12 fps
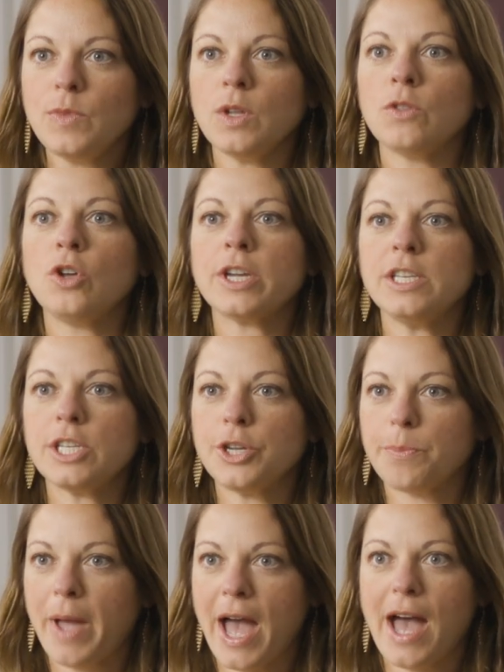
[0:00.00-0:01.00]
Look into
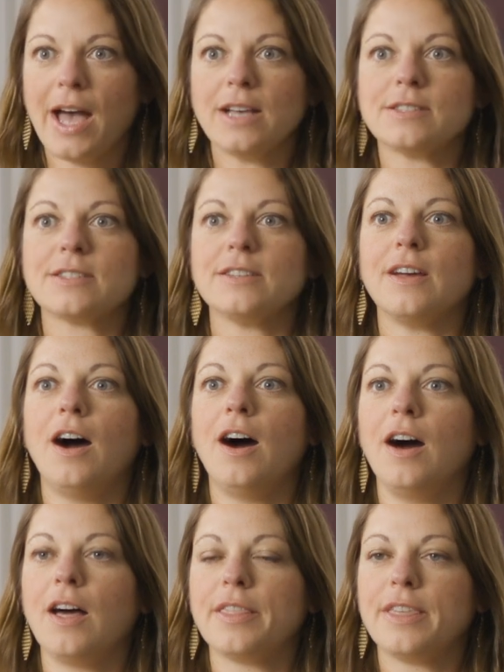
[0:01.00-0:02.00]
your past,
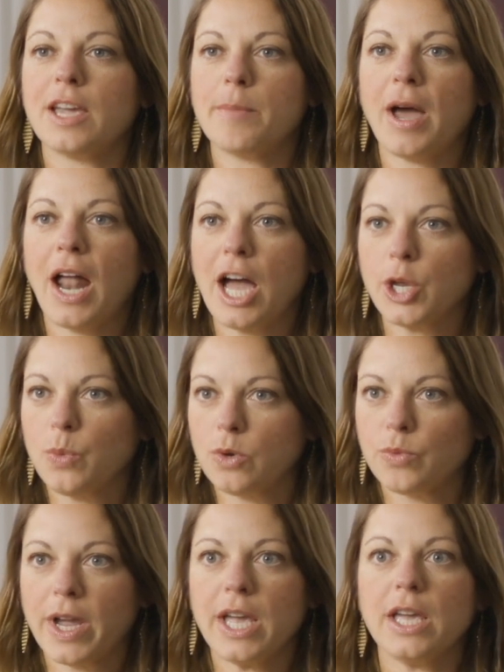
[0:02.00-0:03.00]
think about how you were
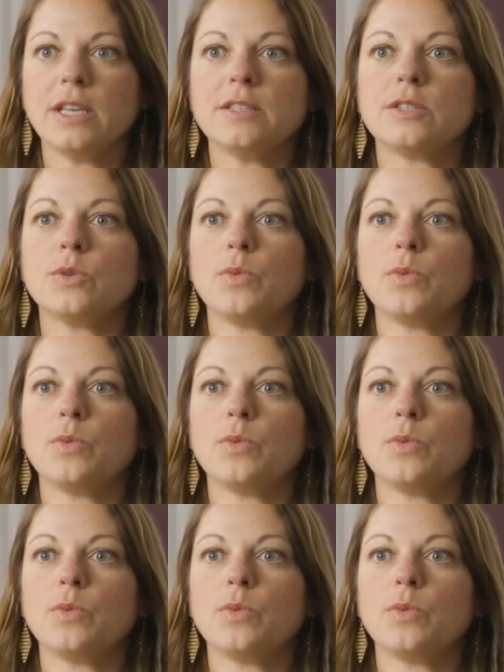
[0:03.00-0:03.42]
raised,